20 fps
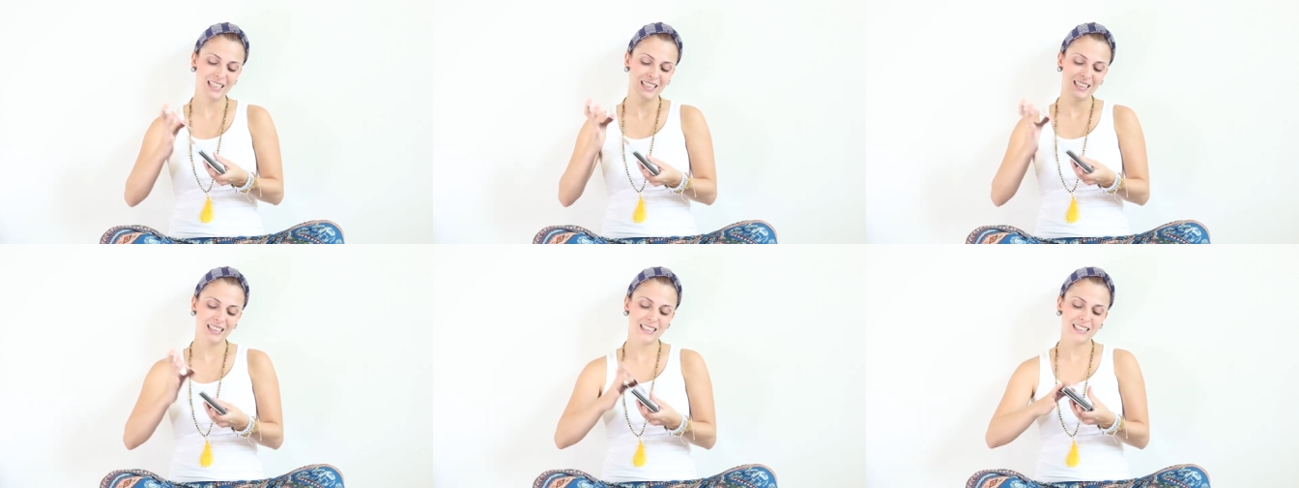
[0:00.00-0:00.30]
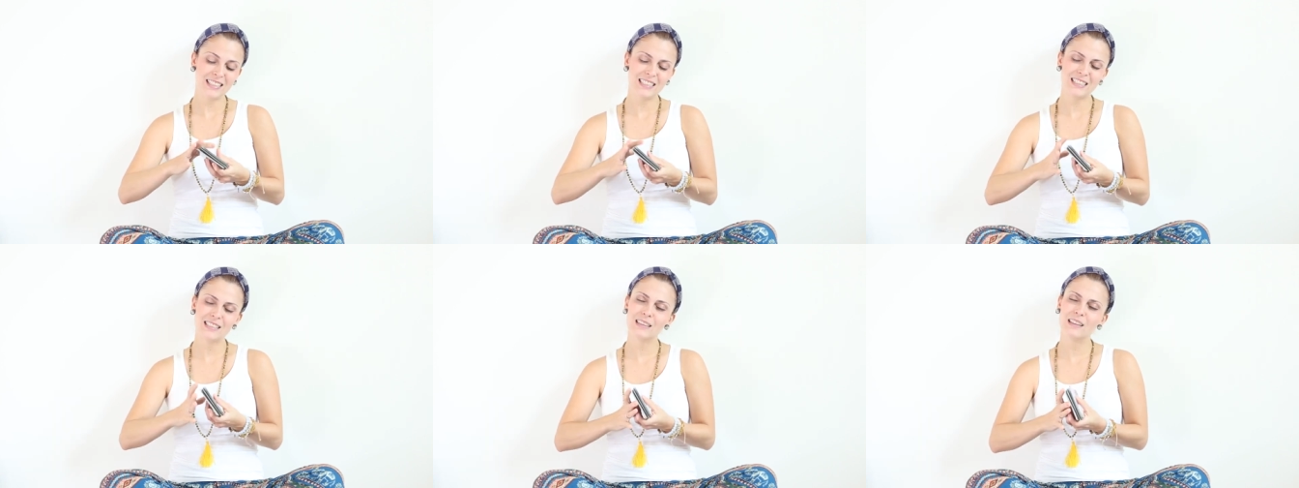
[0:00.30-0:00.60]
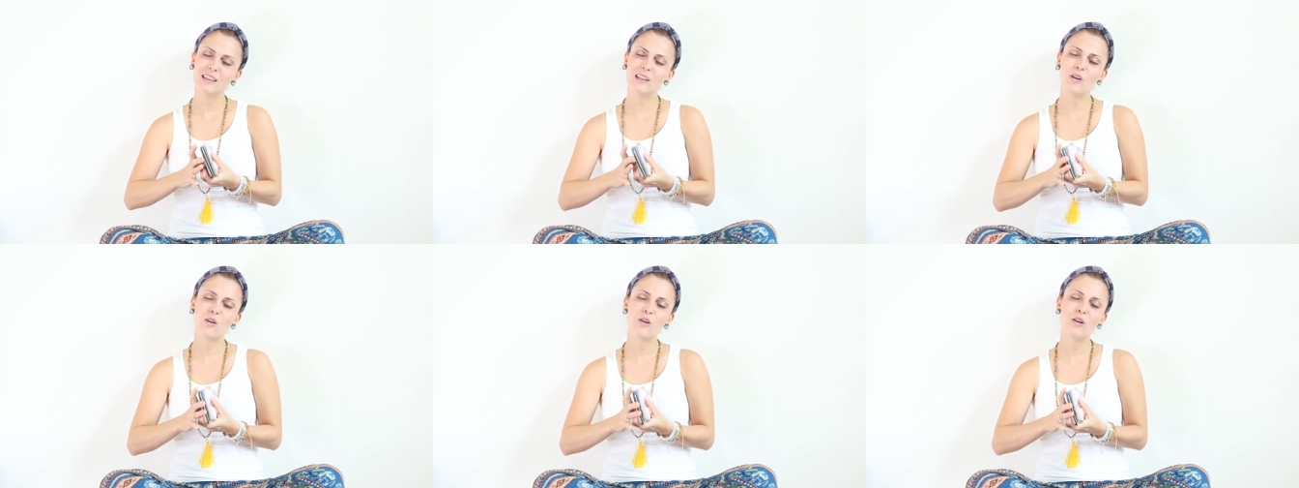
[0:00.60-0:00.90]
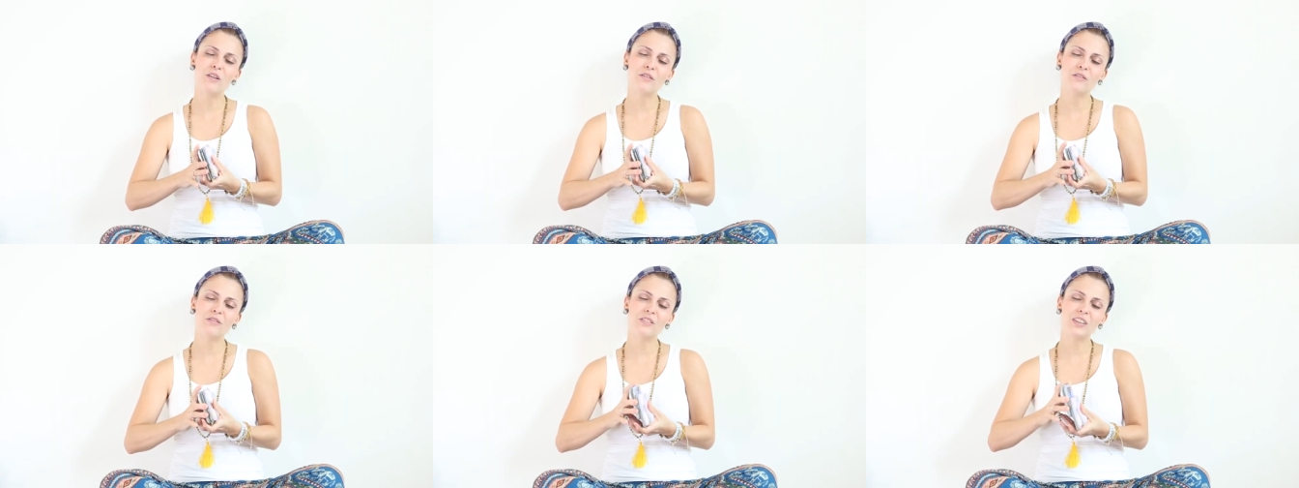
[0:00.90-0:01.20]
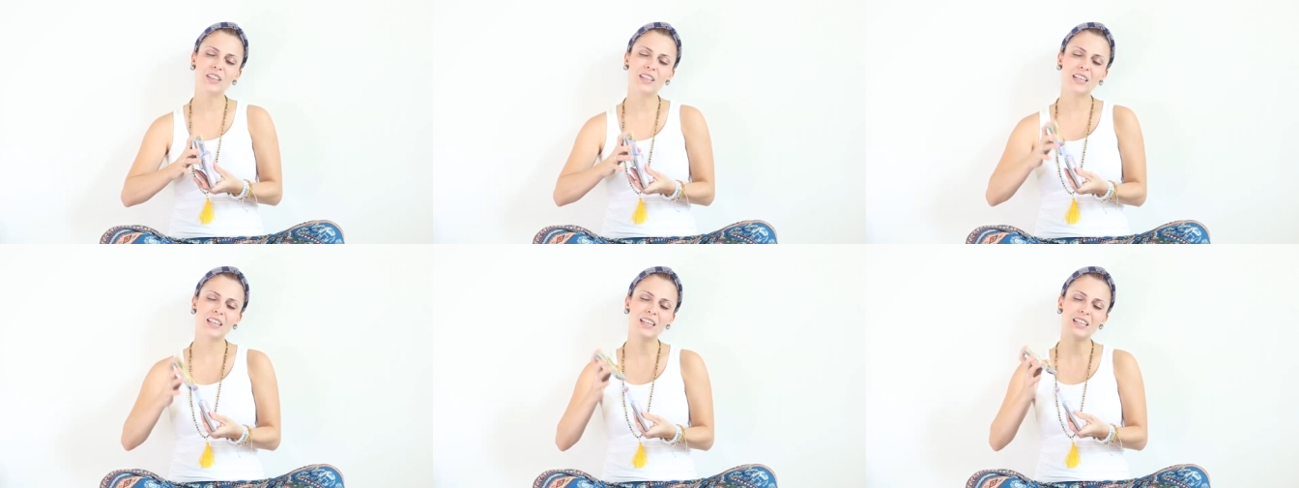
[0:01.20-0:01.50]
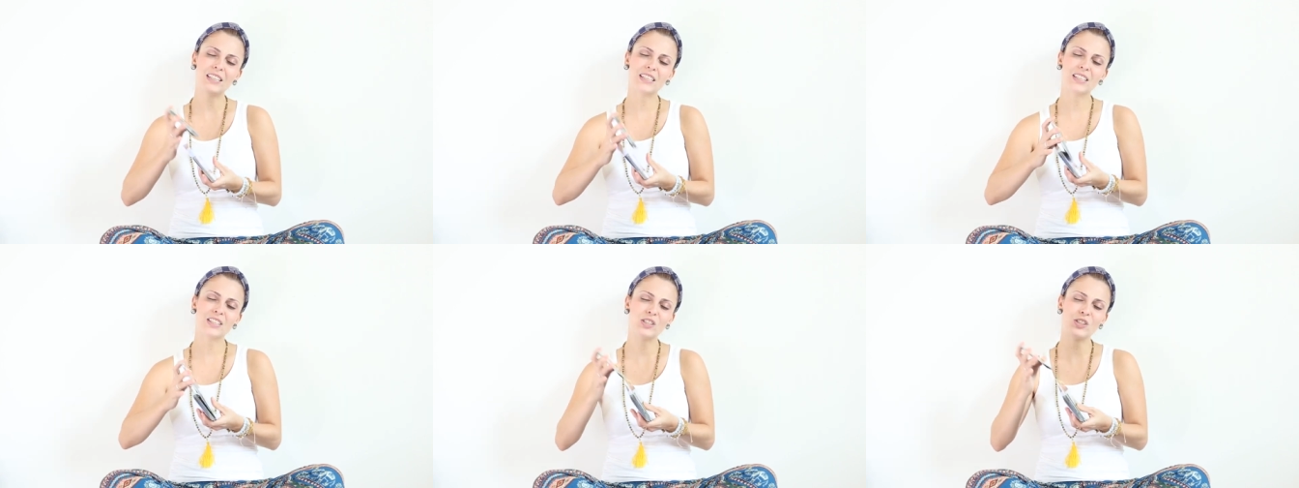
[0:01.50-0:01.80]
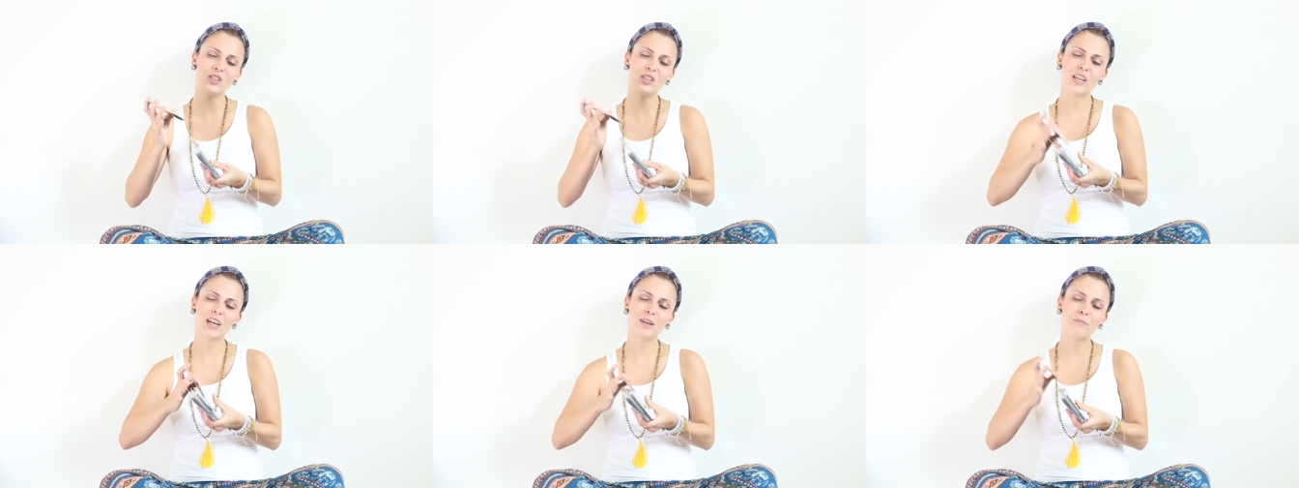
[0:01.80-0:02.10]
in this loving energy.